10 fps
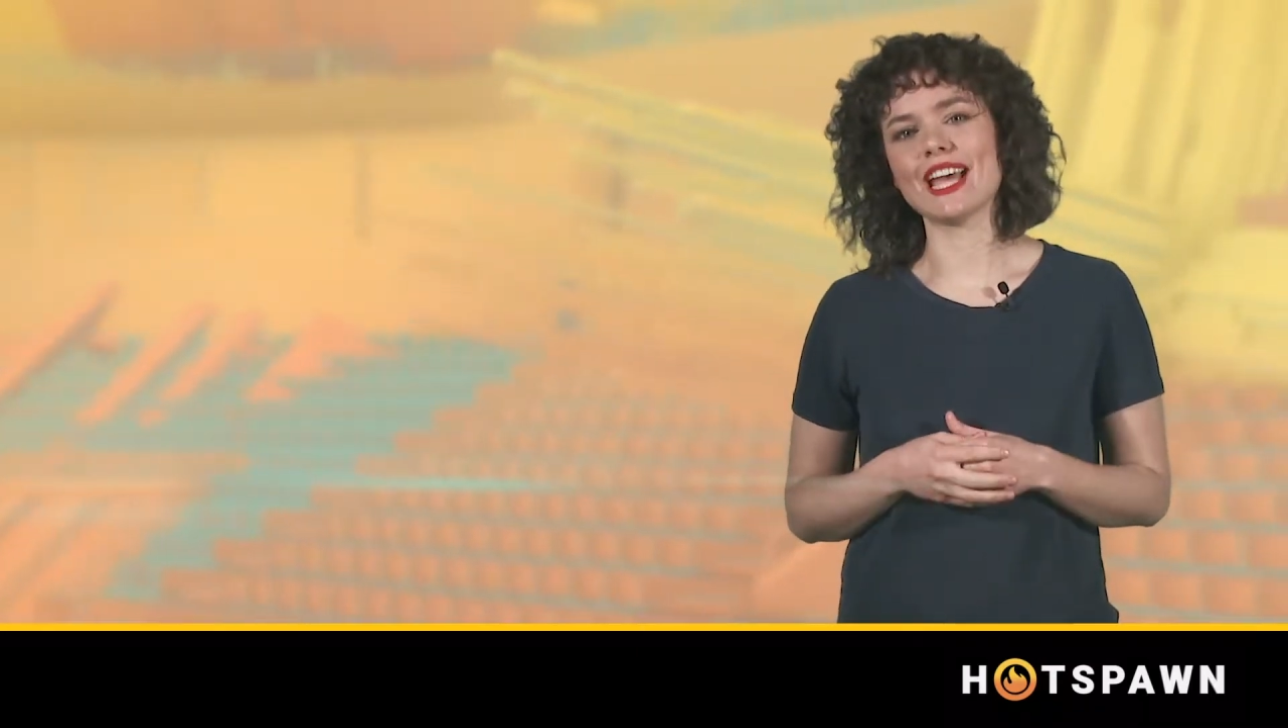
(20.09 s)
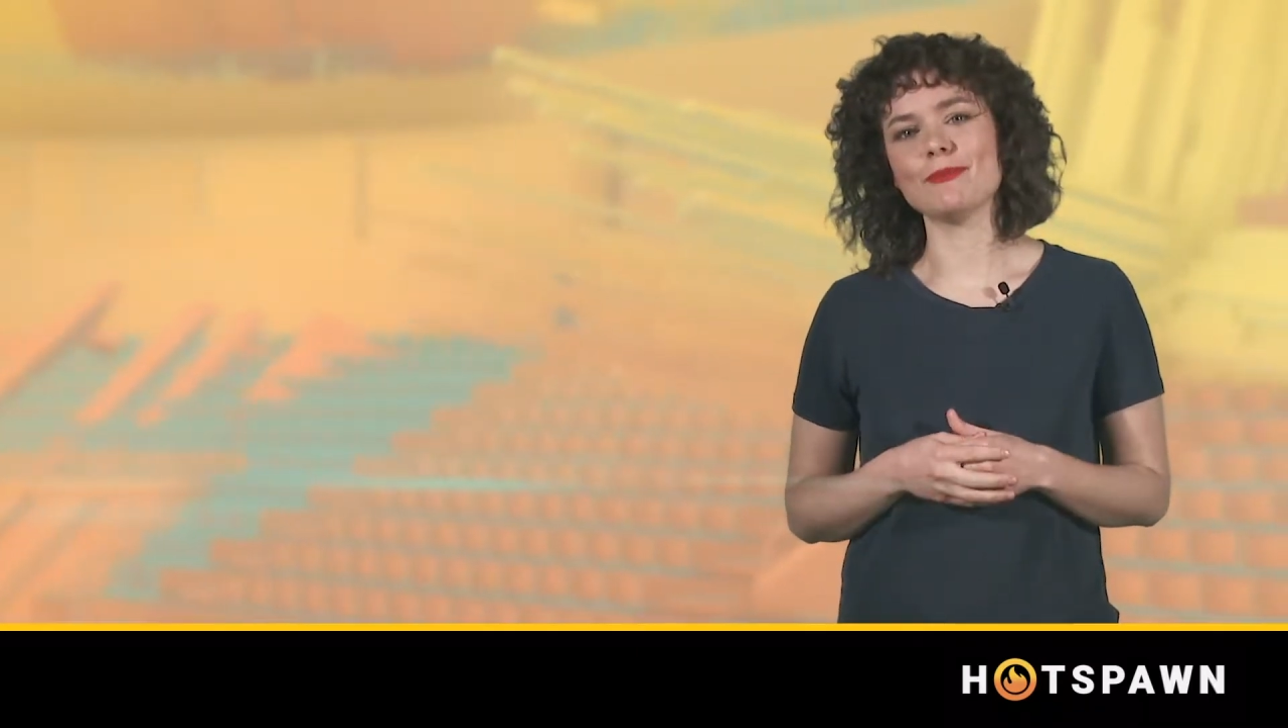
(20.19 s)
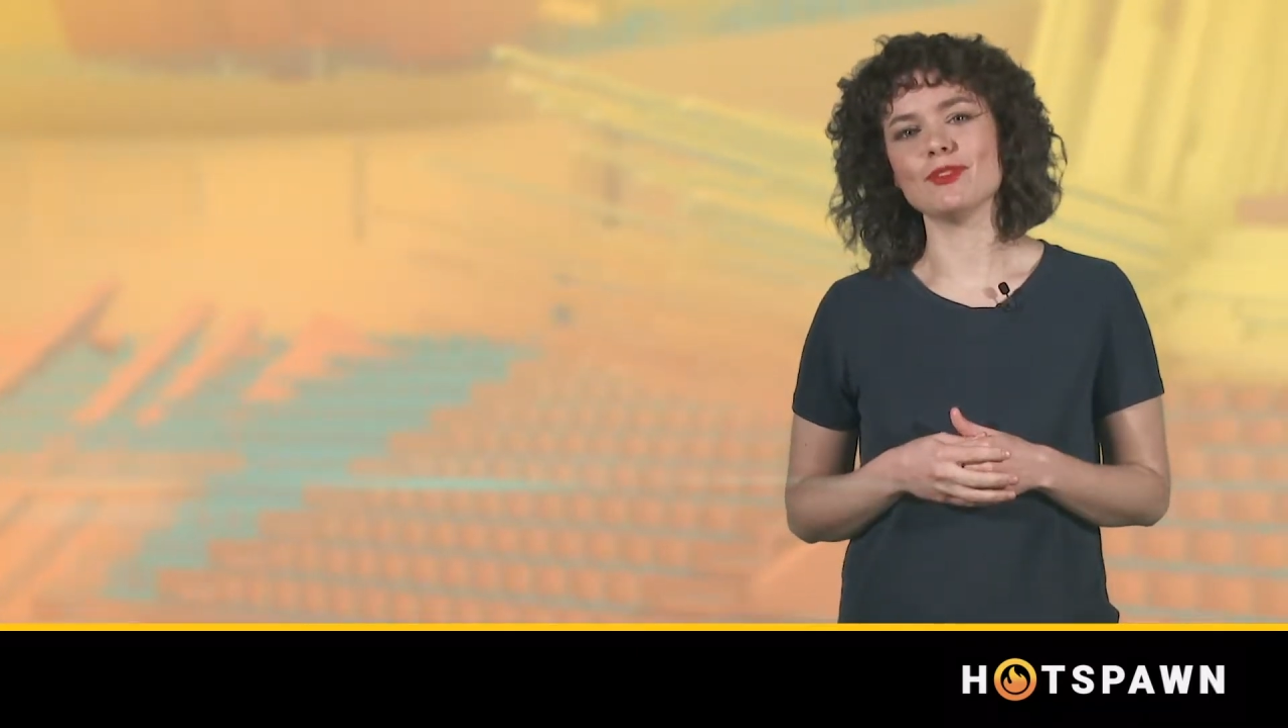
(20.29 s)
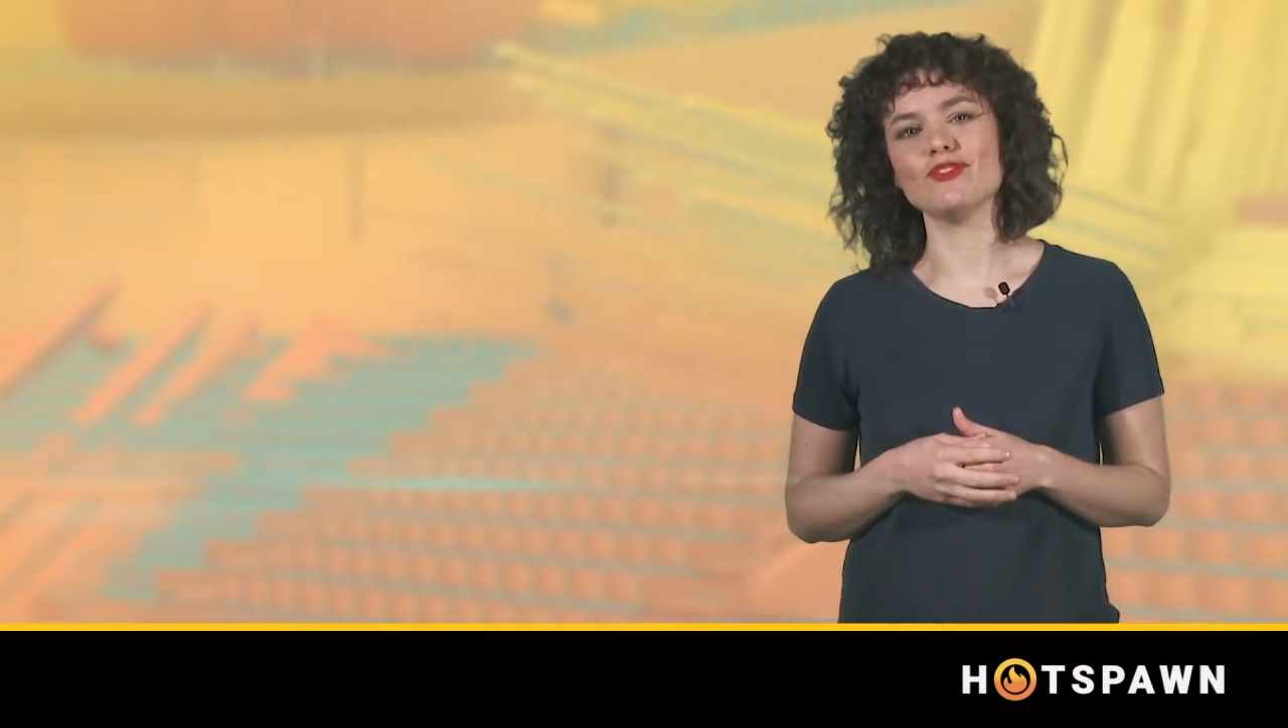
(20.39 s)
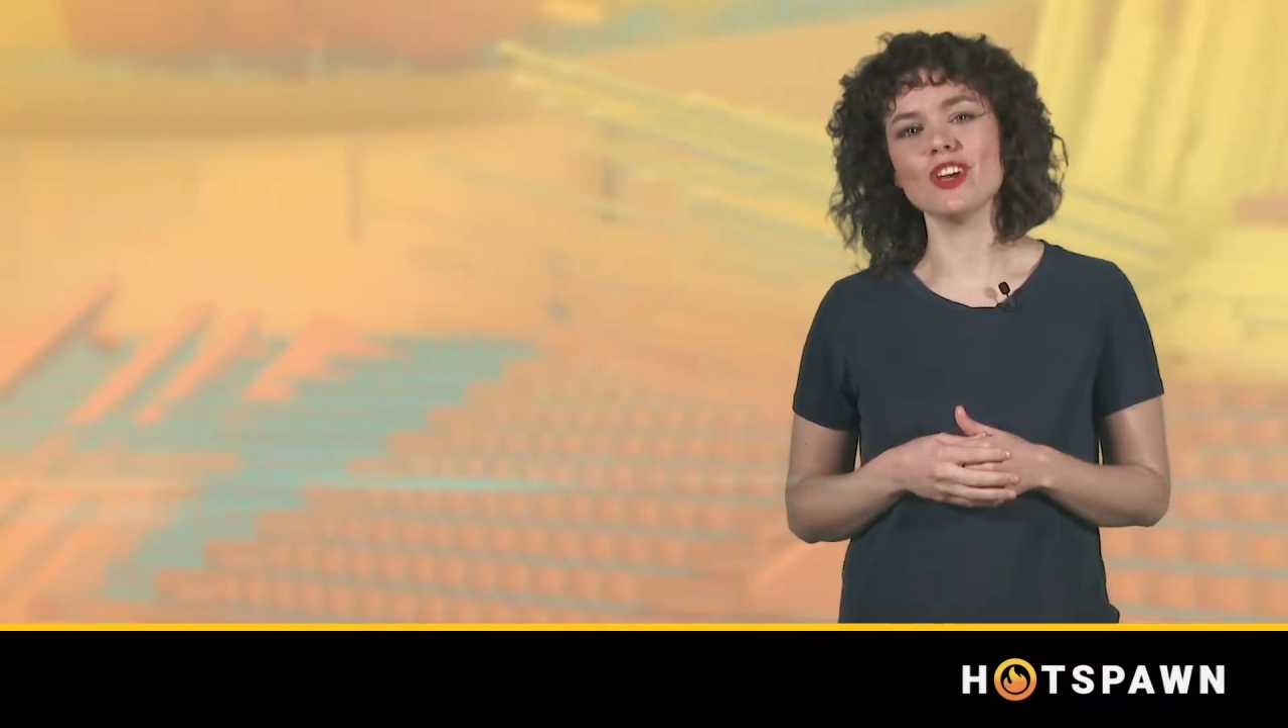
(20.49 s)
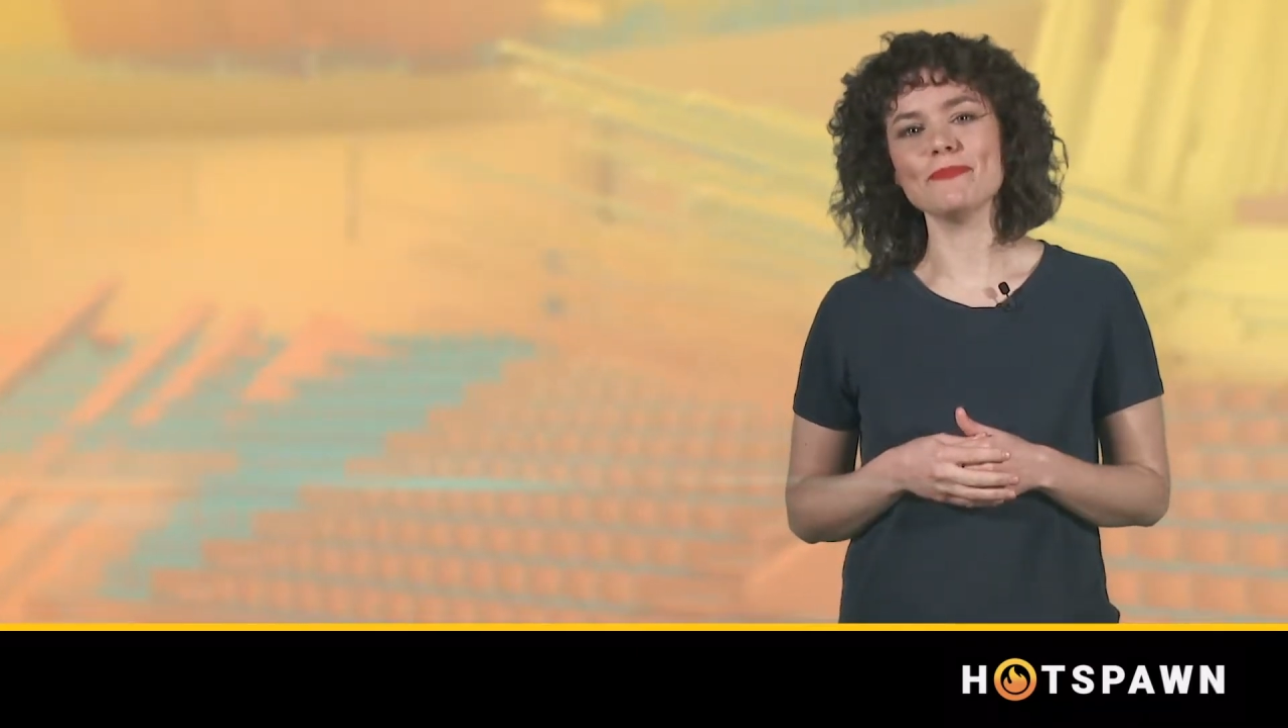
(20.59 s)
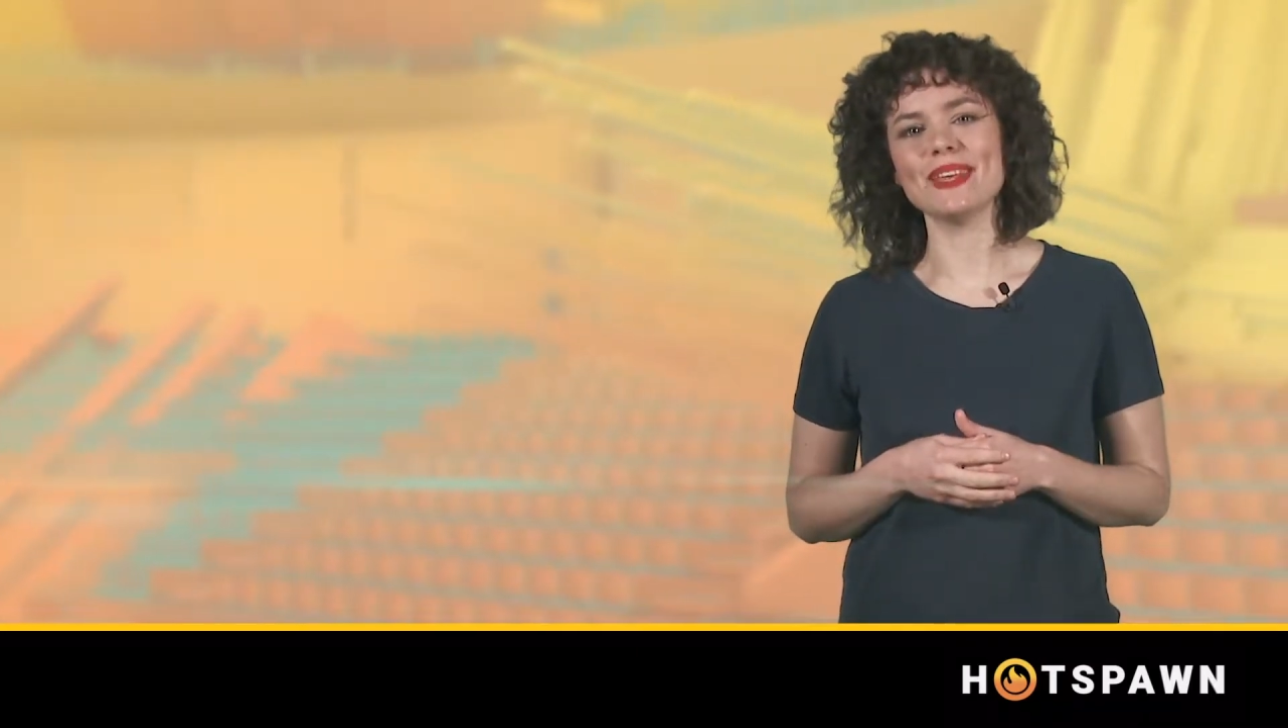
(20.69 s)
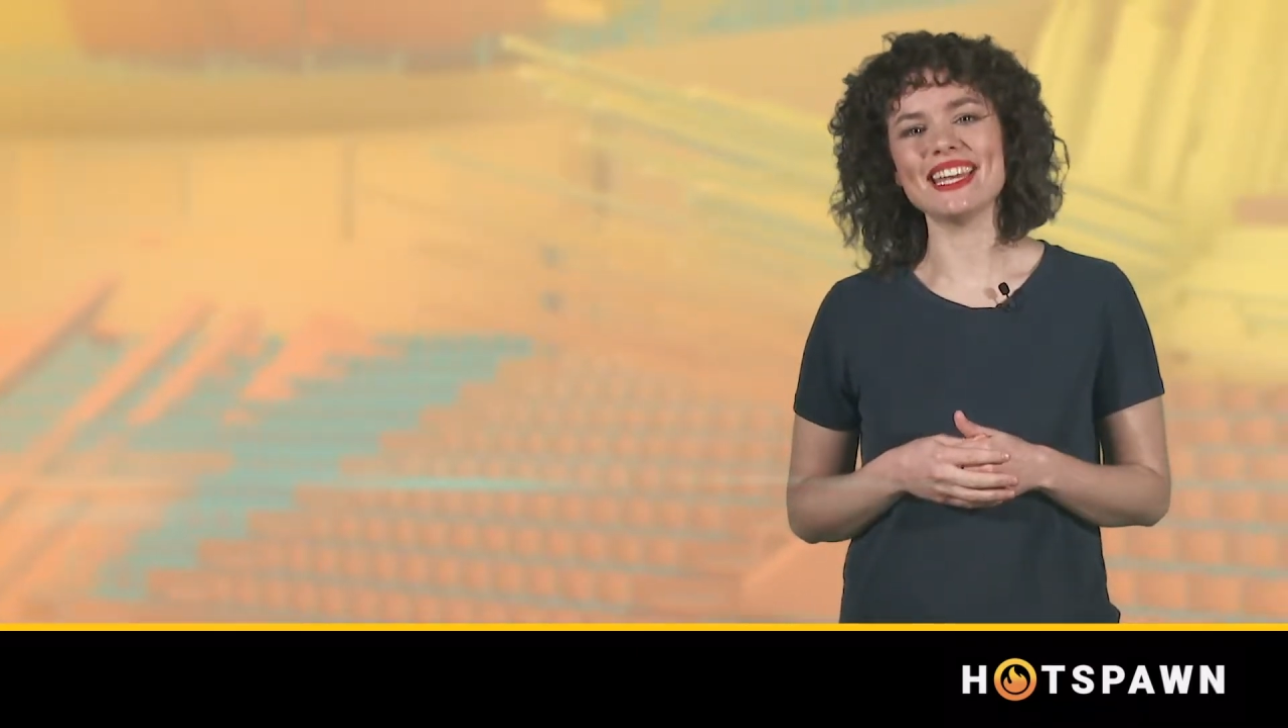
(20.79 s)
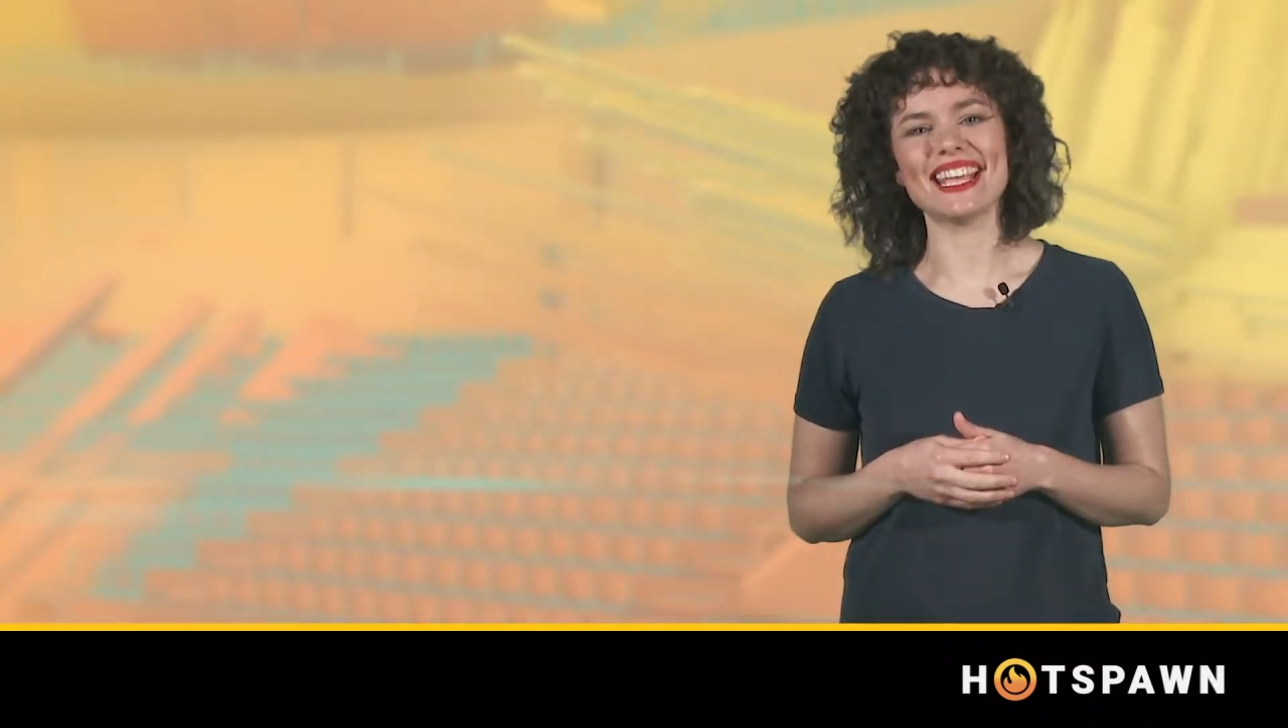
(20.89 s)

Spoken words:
to help you jump in